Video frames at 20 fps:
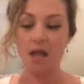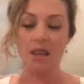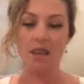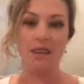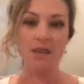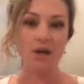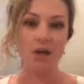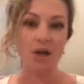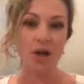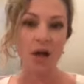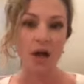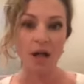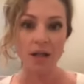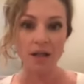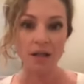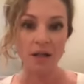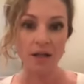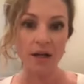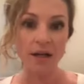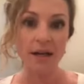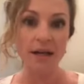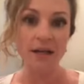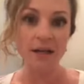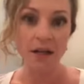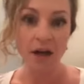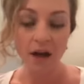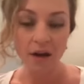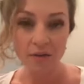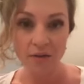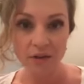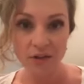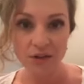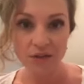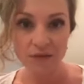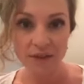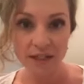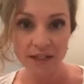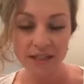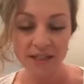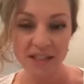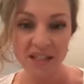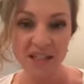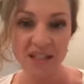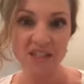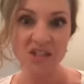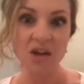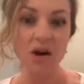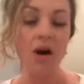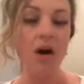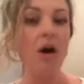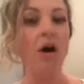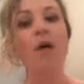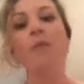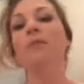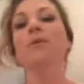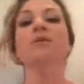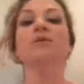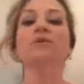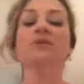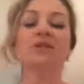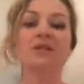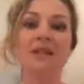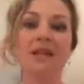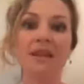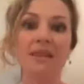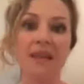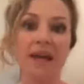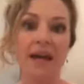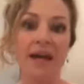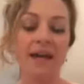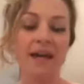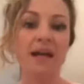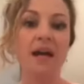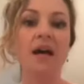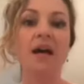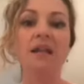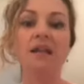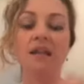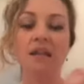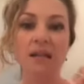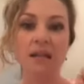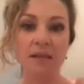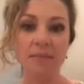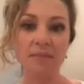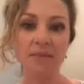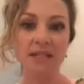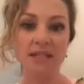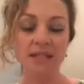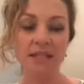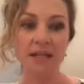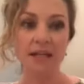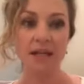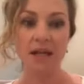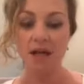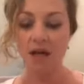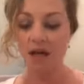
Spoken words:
the color and coverage of these is almost like a lipstick.